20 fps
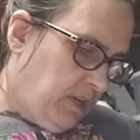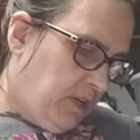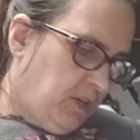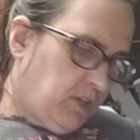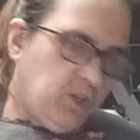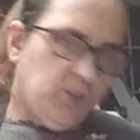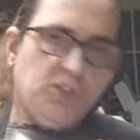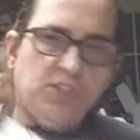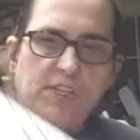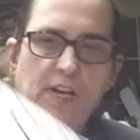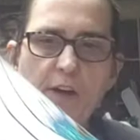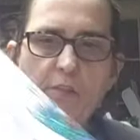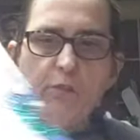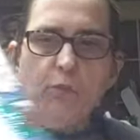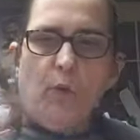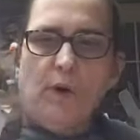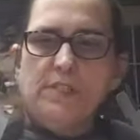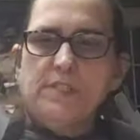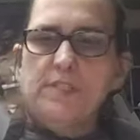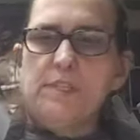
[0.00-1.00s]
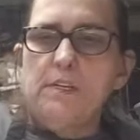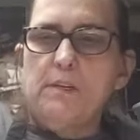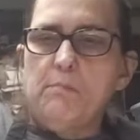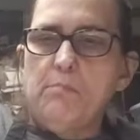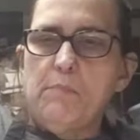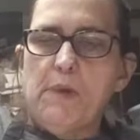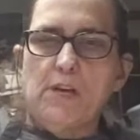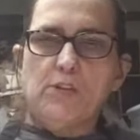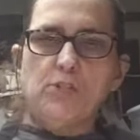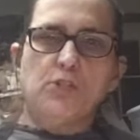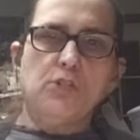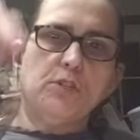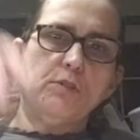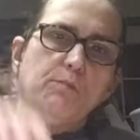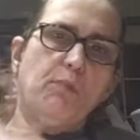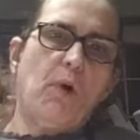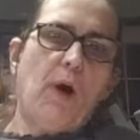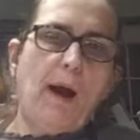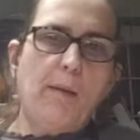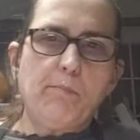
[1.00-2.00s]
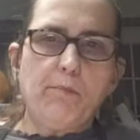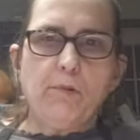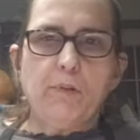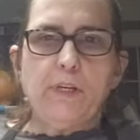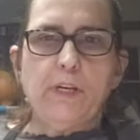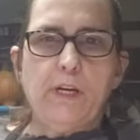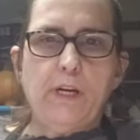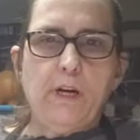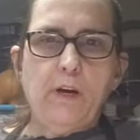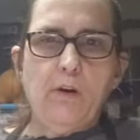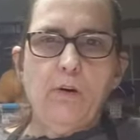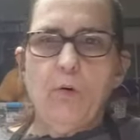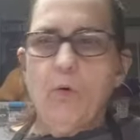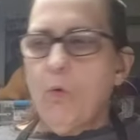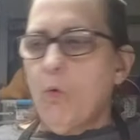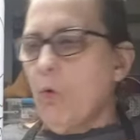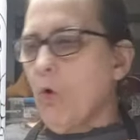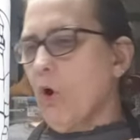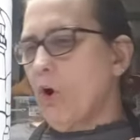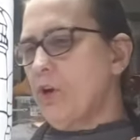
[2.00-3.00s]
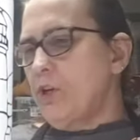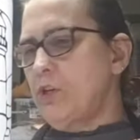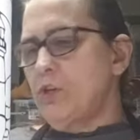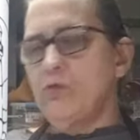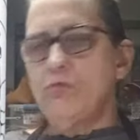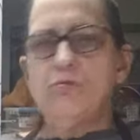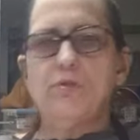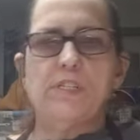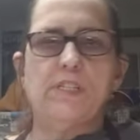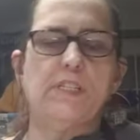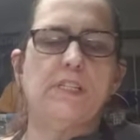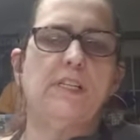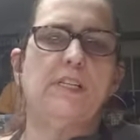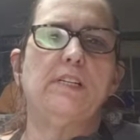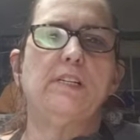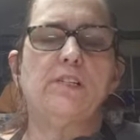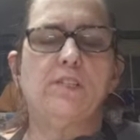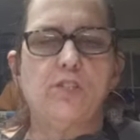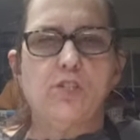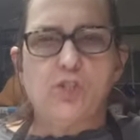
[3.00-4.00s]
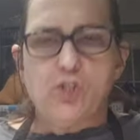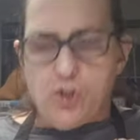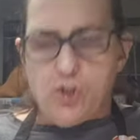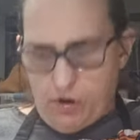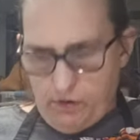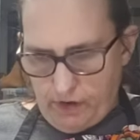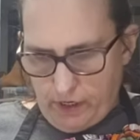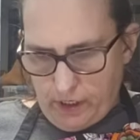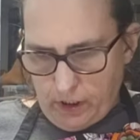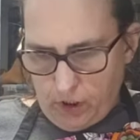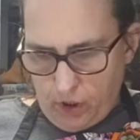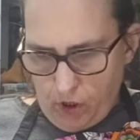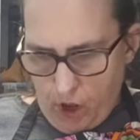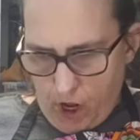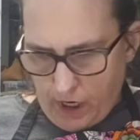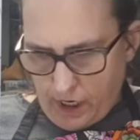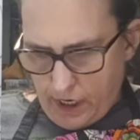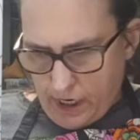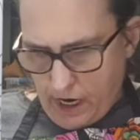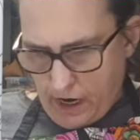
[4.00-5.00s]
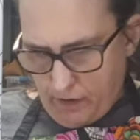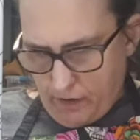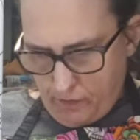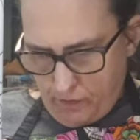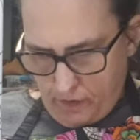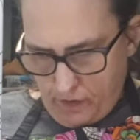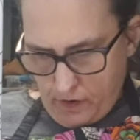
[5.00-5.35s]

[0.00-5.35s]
your stuff wasn't measured properly, or you didn't stir it long enough,